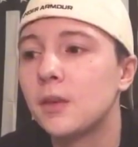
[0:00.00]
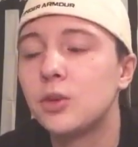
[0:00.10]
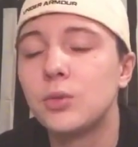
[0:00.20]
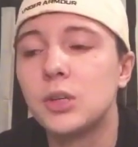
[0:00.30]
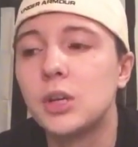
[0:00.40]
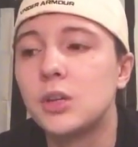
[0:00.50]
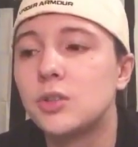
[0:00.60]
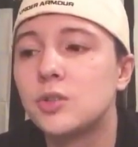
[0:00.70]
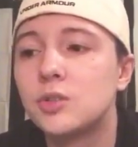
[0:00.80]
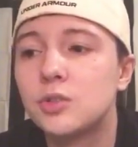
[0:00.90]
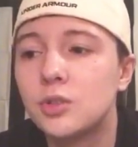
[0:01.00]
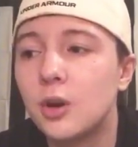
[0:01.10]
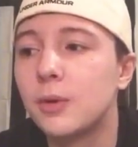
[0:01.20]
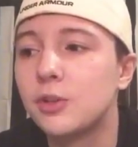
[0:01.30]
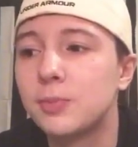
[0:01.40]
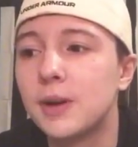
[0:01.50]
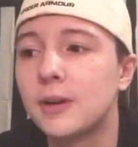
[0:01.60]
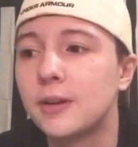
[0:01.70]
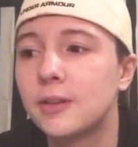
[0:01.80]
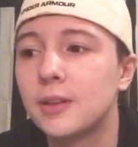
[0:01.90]
doing so much
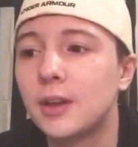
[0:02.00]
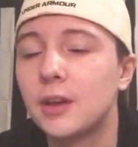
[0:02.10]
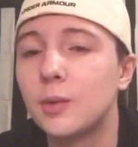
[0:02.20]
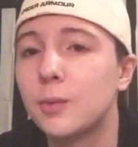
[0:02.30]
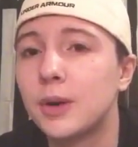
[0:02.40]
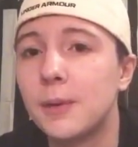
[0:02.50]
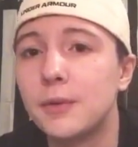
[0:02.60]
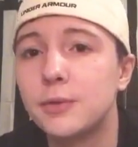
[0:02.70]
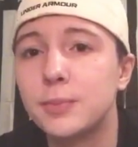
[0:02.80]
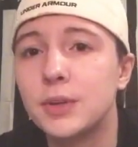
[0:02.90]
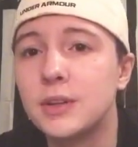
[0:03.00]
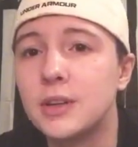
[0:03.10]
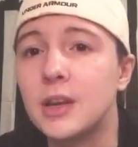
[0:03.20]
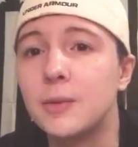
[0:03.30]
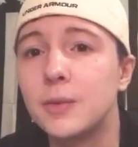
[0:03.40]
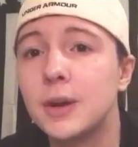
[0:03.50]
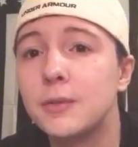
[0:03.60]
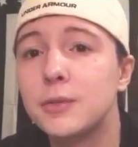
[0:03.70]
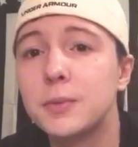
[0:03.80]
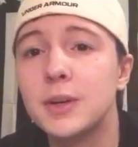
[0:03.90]
better than when I was pre-T. When I
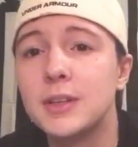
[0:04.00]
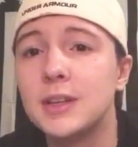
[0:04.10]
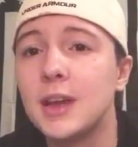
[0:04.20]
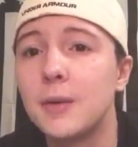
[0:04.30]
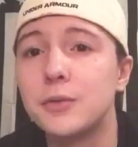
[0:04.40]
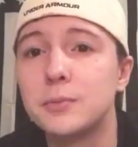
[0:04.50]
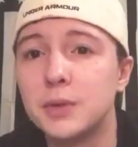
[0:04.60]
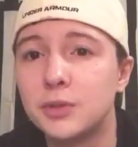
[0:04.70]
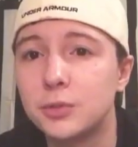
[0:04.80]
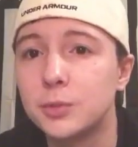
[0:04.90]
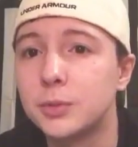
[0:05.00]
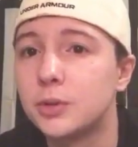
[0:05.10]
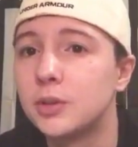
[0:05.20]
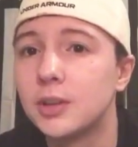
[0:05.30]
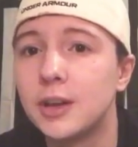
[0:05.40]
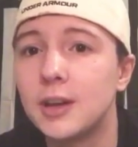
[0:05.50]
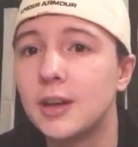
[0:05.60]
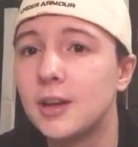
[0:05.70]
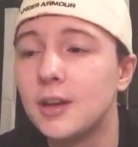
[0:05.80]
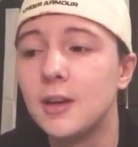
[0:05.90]
was pre-T, I was miserable.
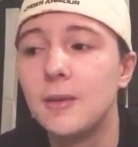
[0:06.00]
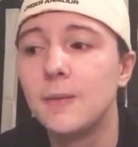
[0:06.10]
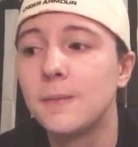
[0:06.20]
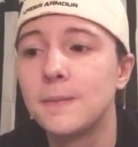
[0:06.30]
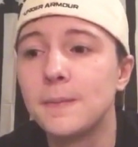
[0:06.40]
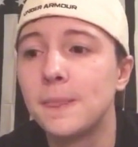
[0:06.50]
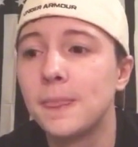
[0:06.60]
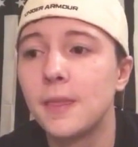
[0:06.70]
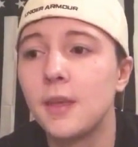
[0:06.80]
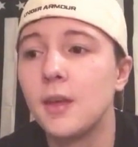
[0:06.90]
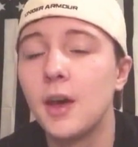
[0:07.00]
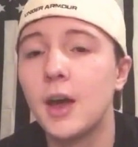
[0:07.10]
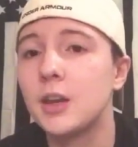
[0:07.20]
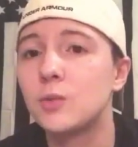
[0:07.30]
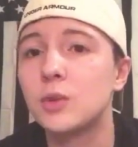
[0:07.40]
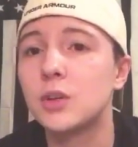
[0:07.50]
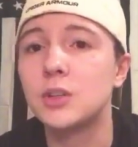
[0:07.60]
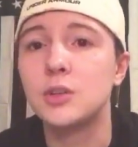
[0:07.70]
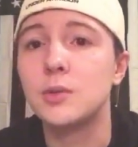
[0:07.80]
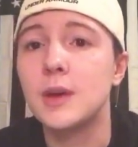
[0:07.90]
Like, I didn't want to
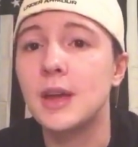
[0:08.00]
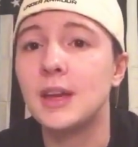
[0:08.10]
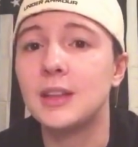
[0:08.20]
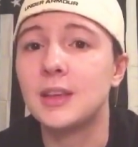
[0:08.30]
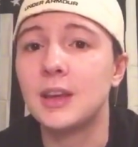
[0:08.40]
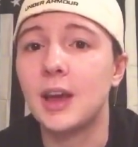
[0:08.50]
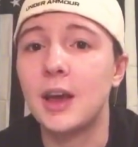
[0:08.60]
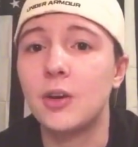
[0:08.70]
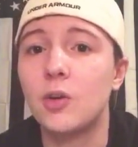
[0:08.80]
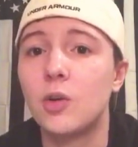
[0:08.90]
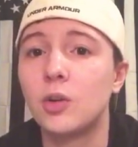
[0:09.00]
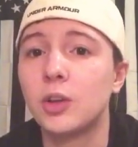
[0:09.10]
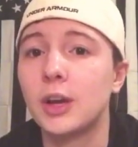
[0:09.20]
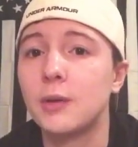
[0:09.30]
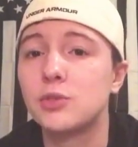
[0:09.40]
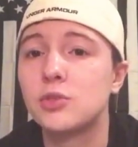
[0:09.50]
do anything at all. Like, I was